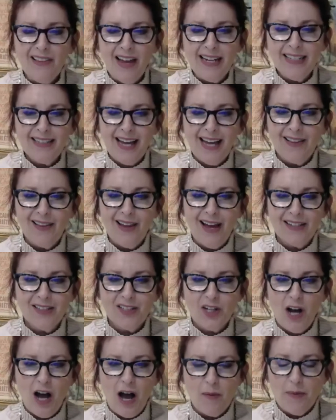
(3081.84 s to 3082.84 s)
like that
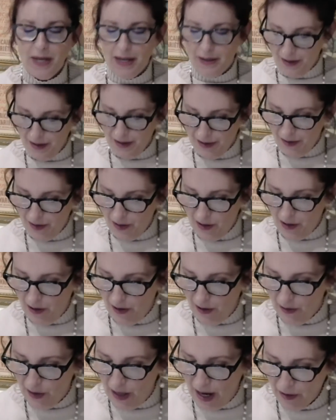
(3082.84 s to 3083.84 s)
last comment. The the
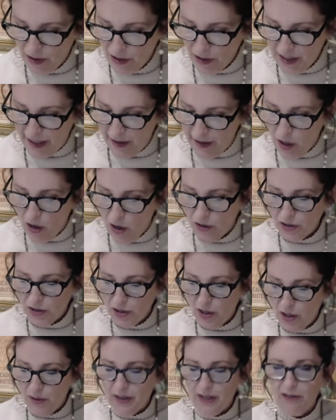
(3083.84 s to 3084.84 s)
uh, how yeah. Oh,
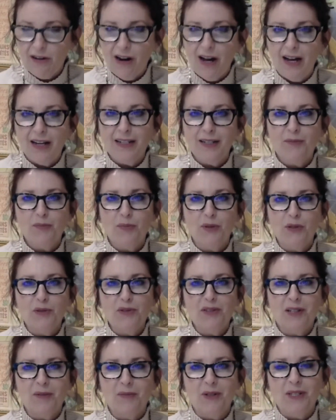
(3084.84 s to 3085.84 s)
irati blew
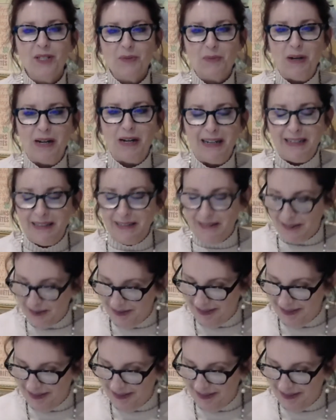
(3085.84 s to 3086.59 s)
someone's mind.